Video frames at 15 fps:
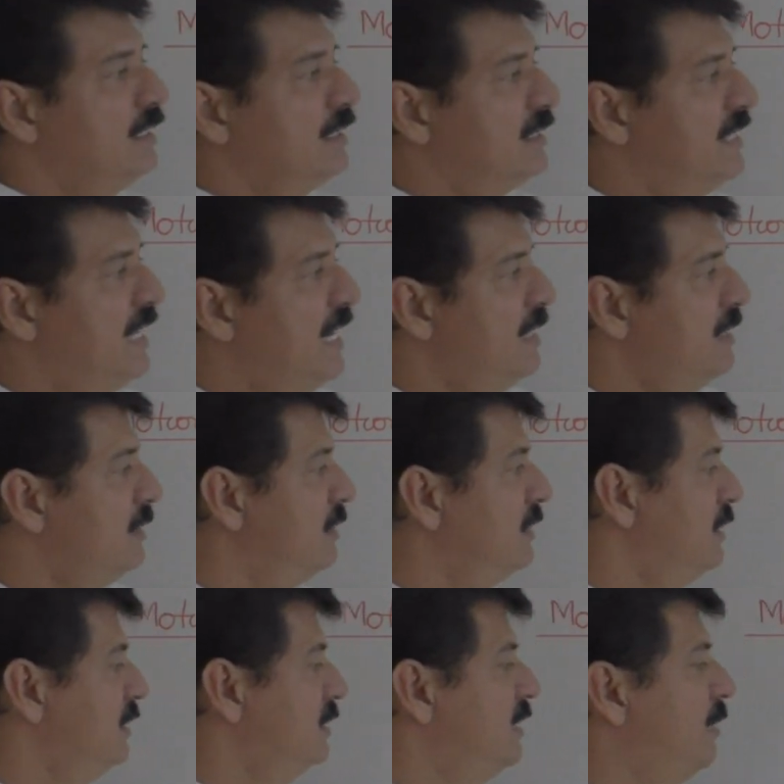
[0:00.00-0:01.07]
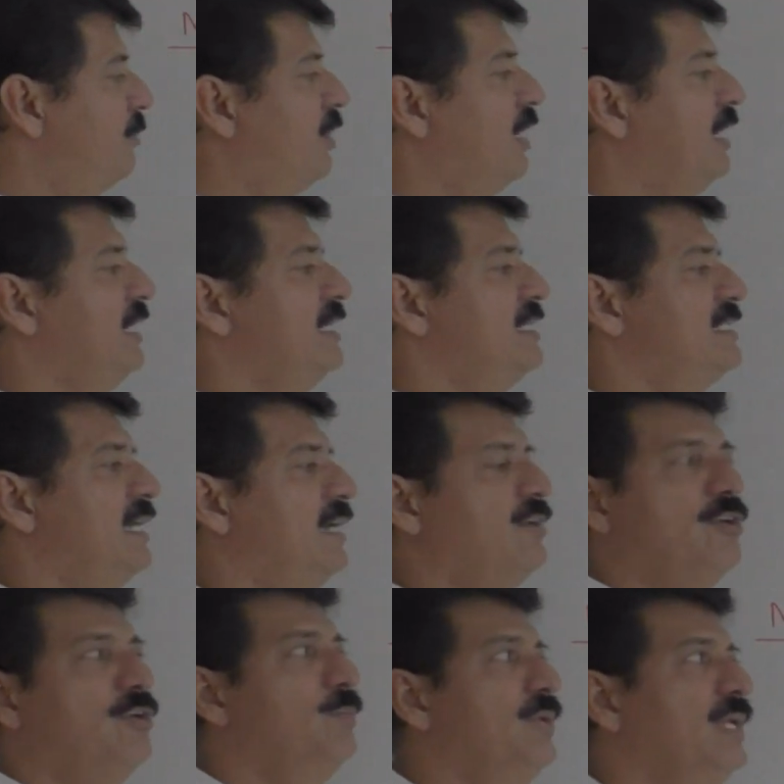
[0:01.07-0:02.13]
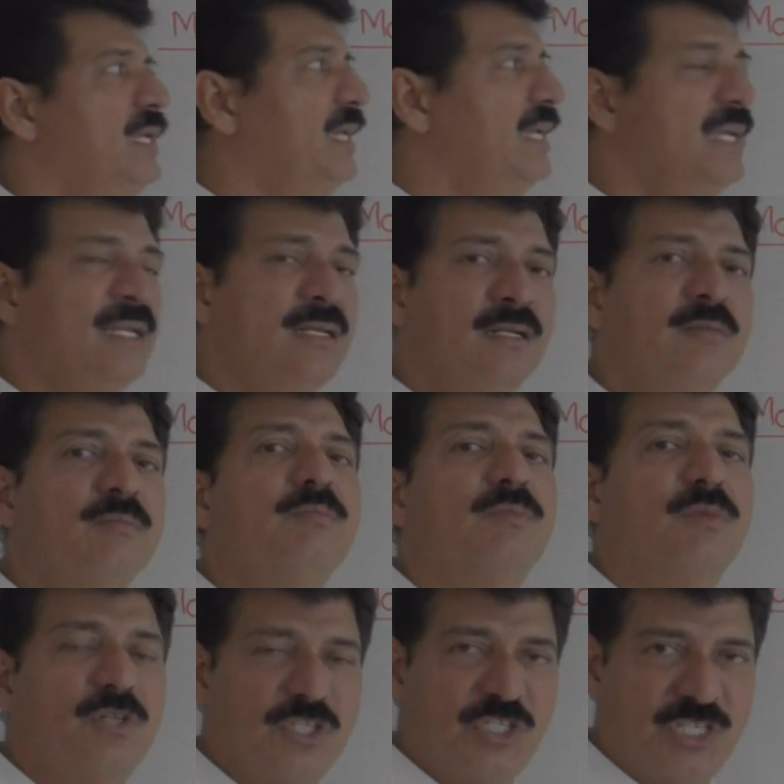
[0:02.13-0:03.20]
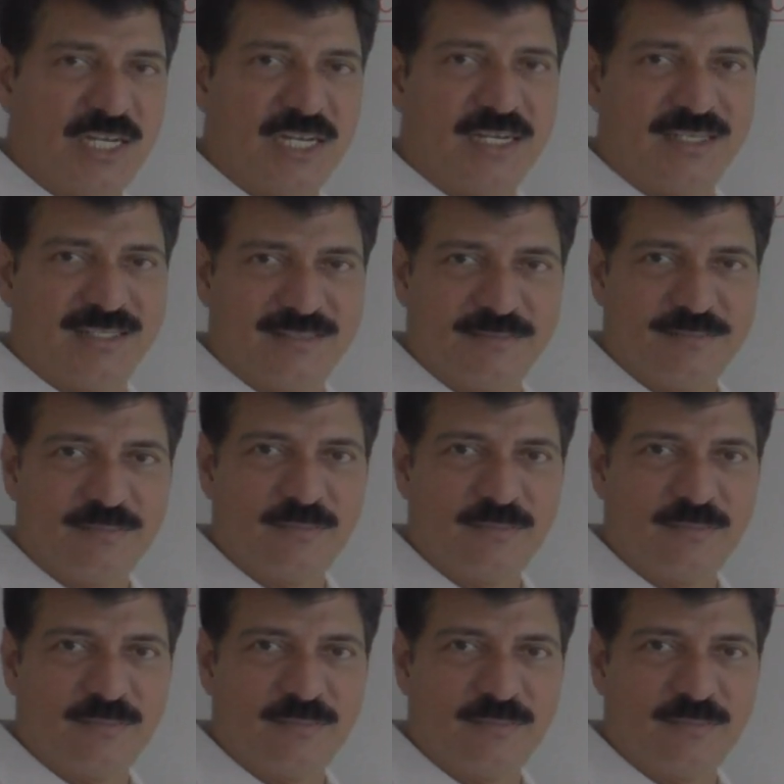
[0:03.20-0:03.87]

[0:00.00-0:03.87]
then the body is said to be in motion.